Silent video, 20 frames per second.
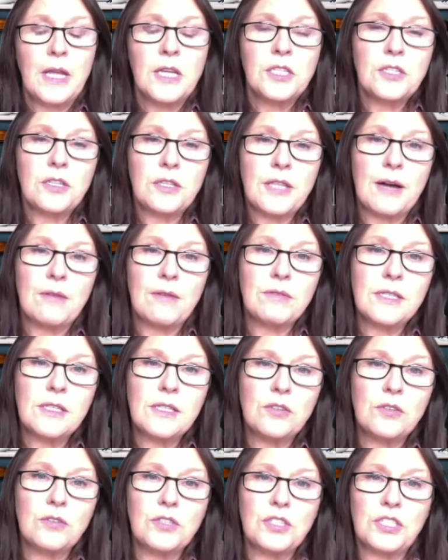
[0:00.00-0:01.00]
So that was
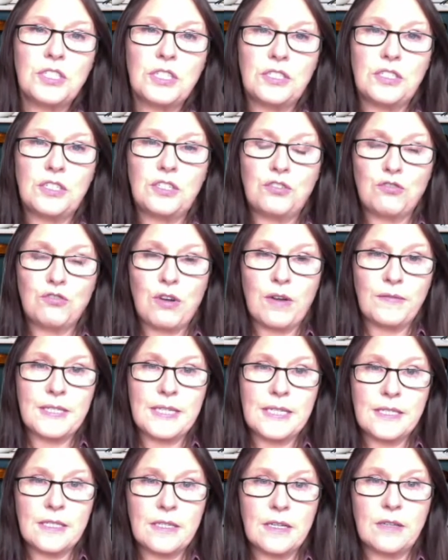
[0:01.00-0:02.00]
launched as the Driving
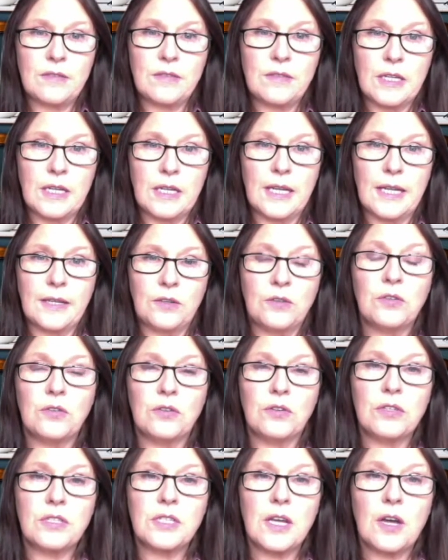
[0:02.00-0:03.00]
Test Nerves online
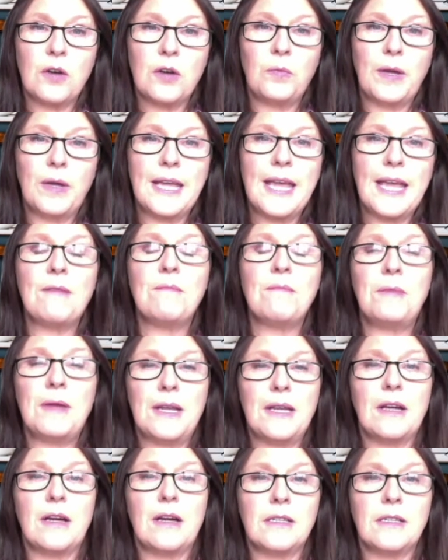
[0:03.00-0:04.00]
course, and we kept
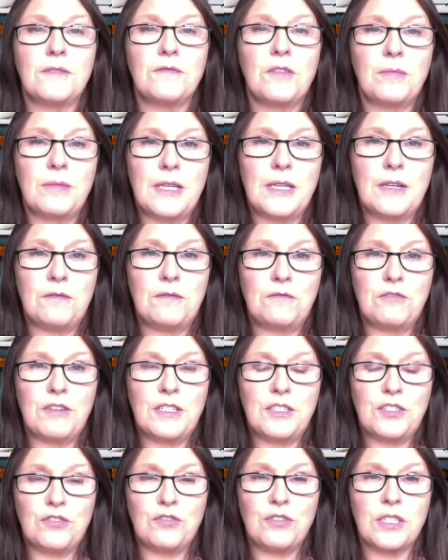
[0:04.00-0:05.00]
being asked for
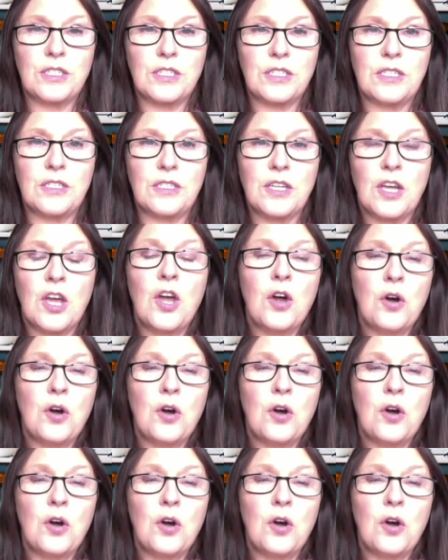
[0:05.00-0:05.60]
instructors,